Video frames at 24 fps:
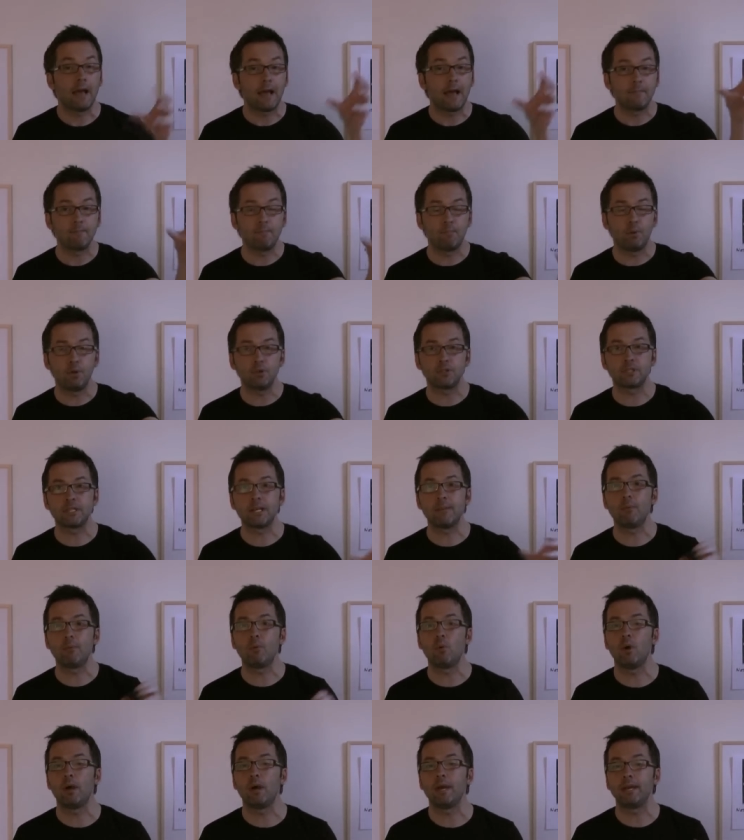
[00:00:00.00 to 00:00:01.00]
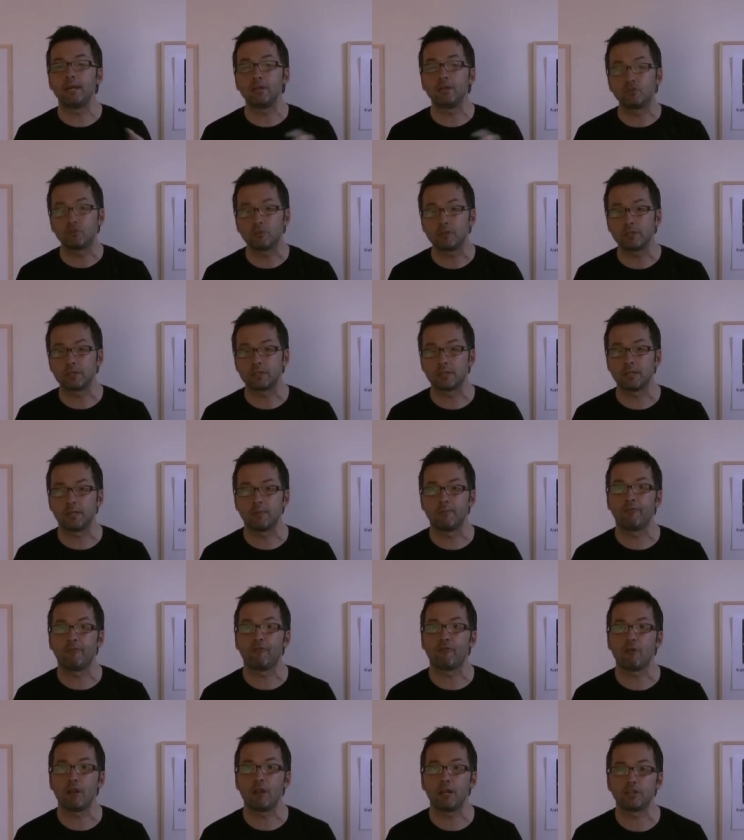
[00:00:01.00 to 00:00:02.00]
and put some away and drink some
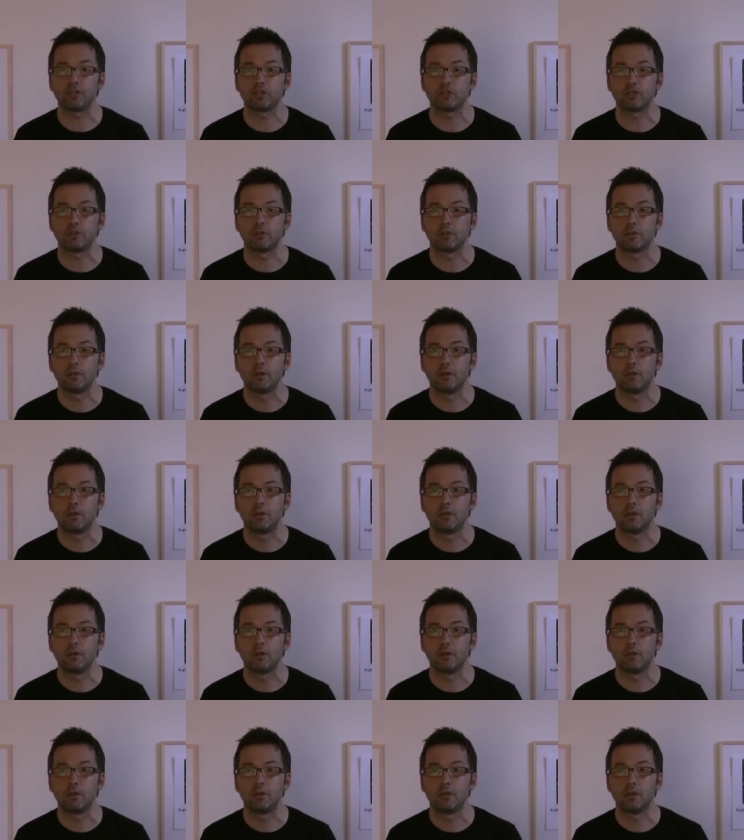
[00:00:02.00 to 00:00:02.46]
fresh.